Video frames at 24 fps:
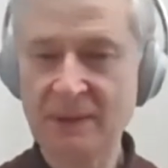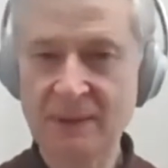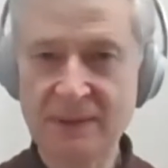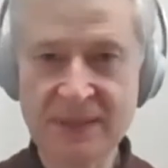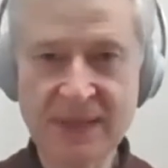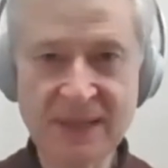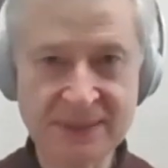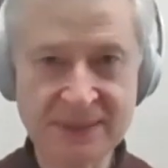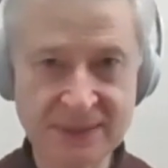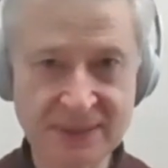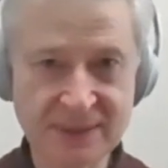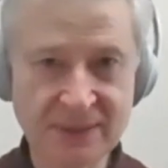
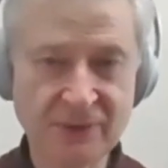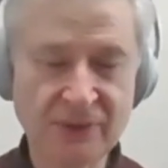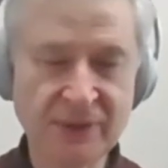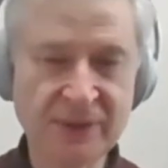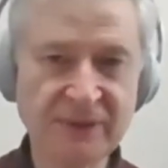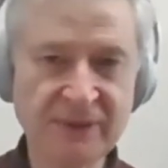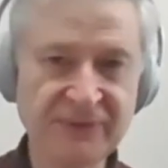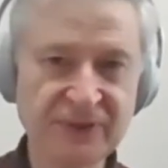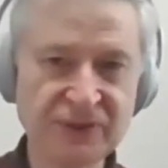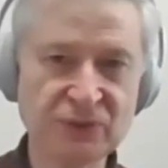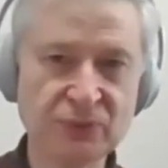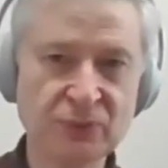yes, there are
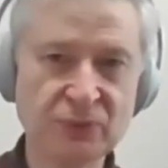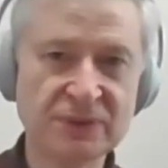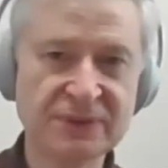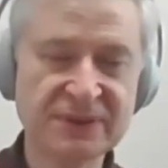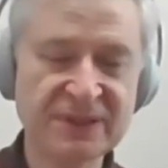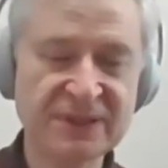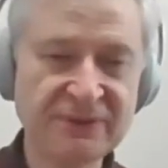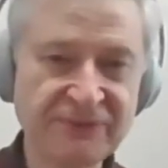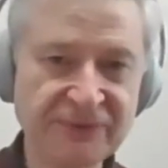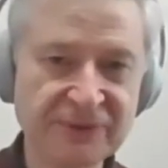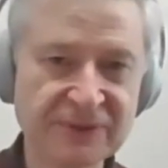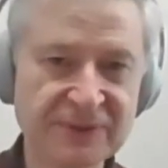individual
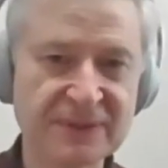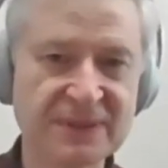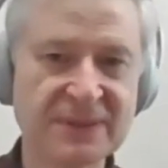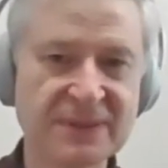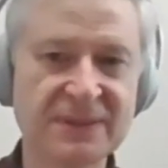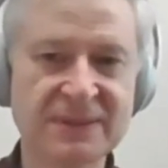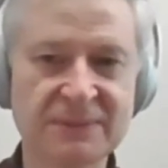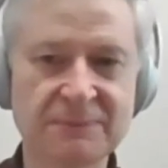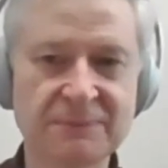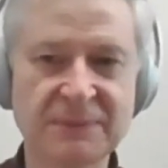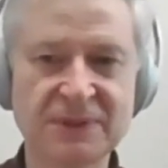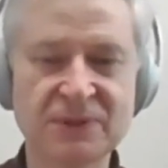
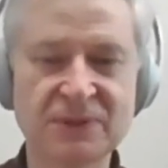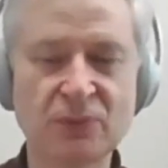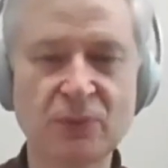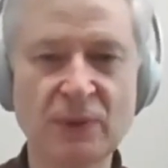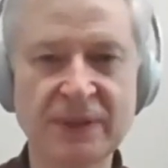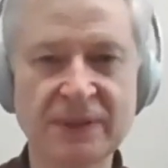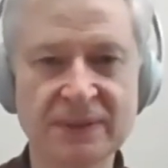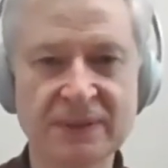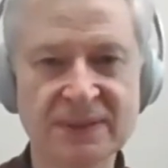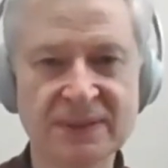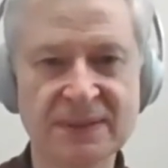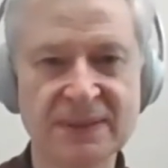differences
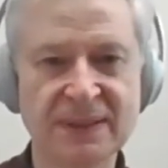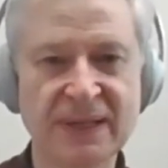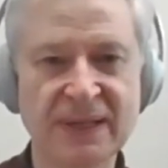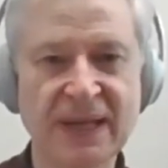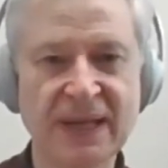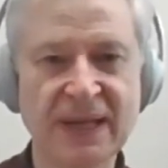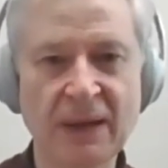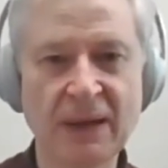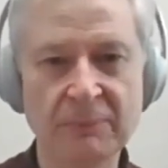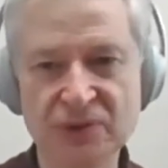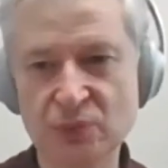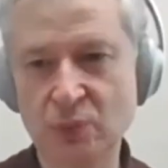between us in how
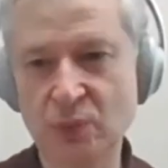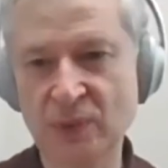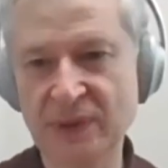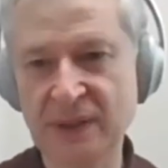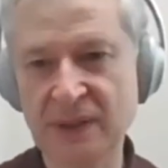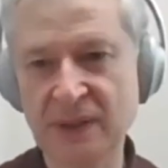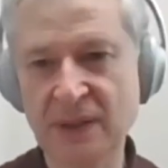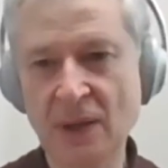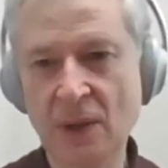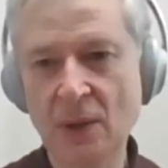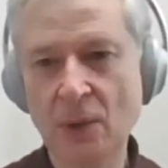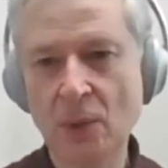much
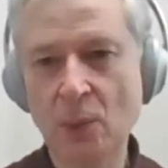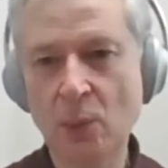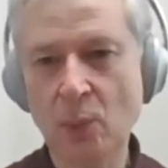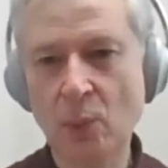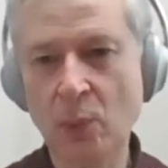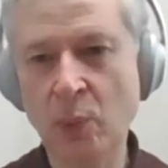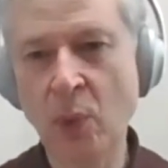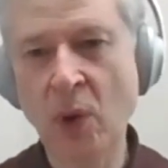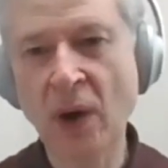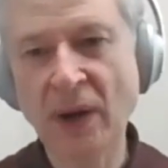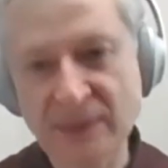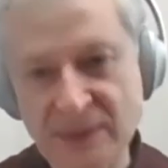we
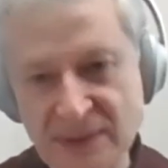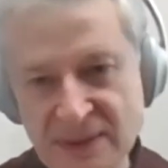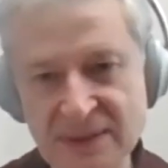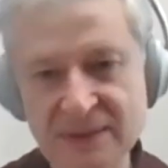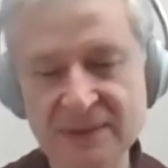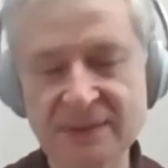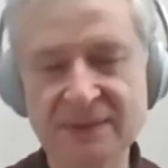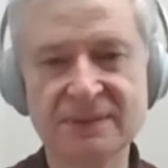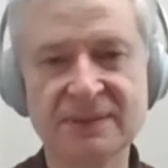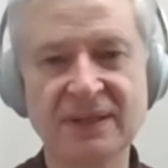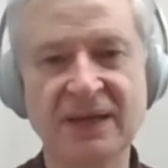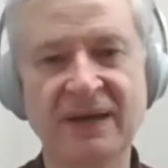want
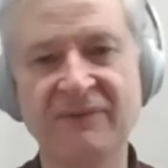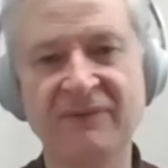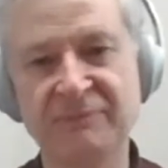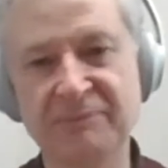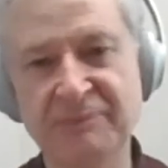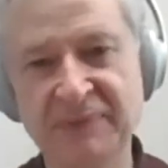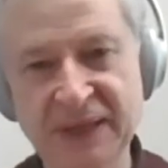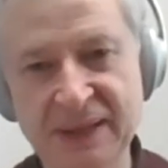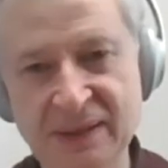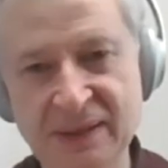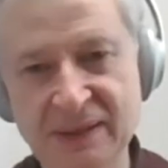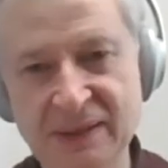to have
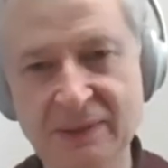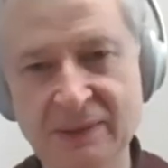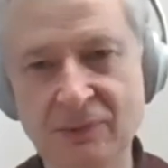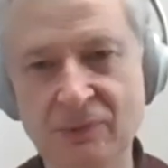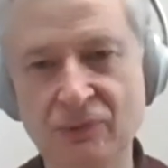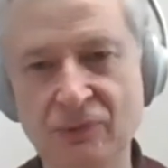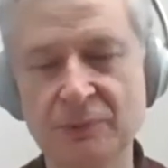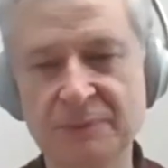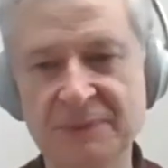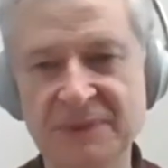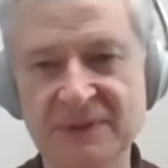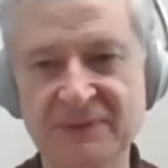big
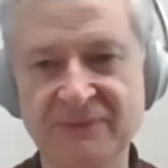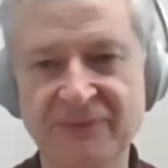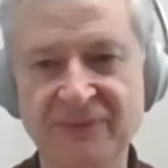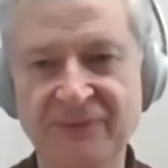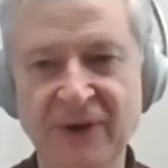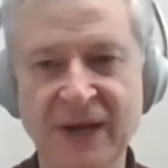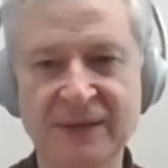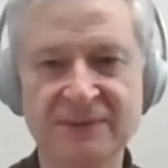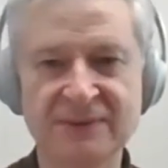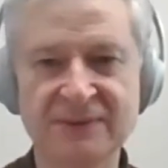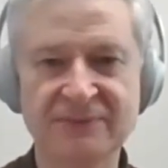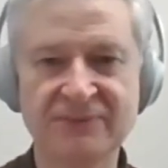groups of
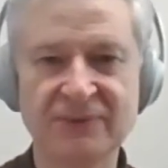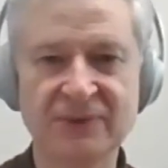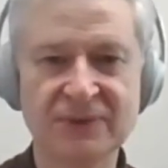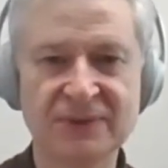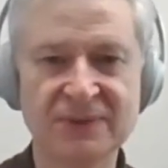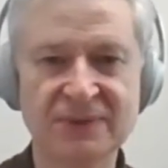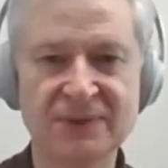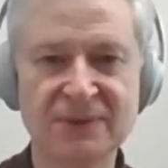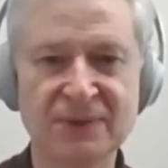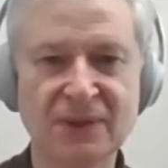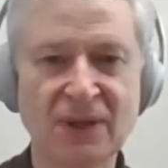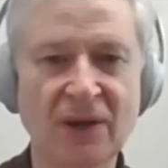friends
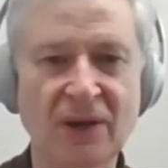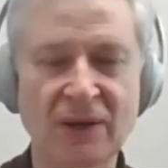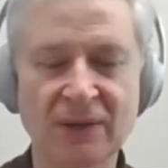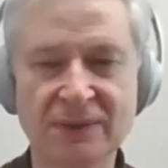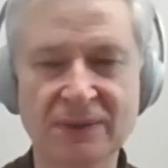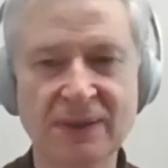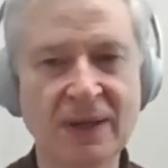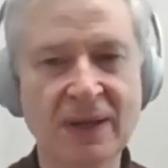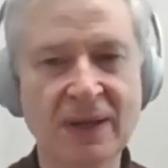versus not.